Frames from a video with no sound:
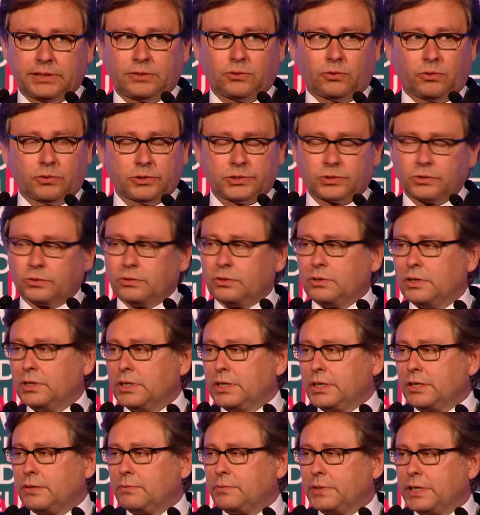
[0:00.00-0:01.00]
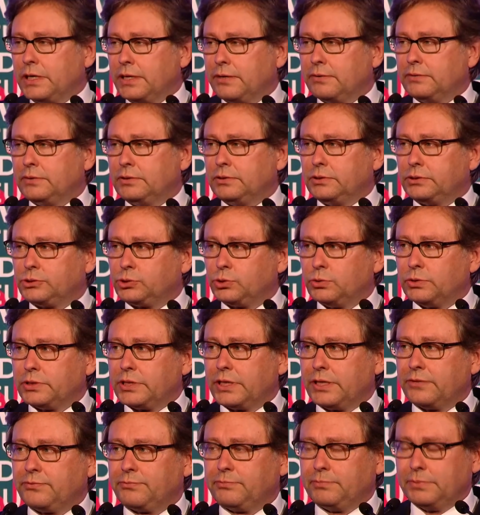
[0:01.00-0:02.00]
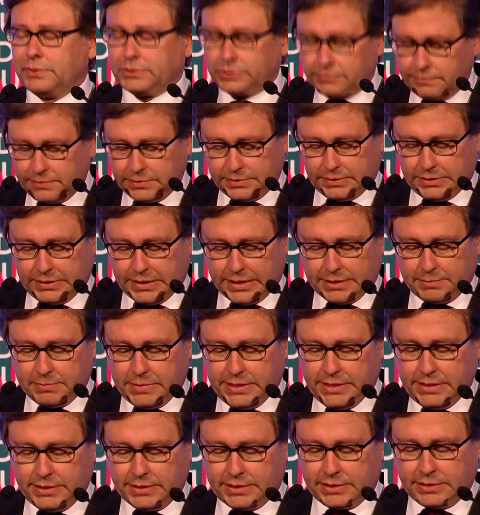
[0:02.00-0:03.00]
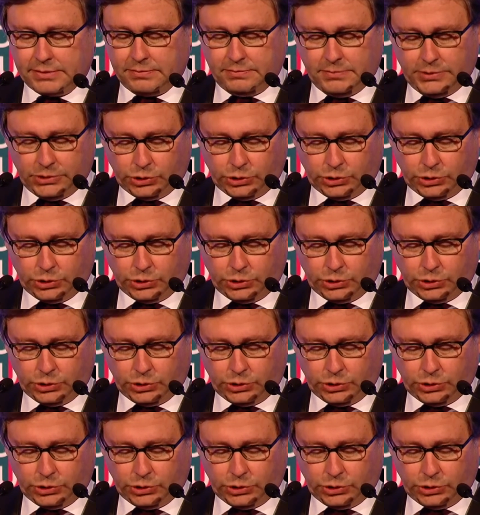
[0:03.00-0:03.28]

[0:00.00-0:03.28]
that also that means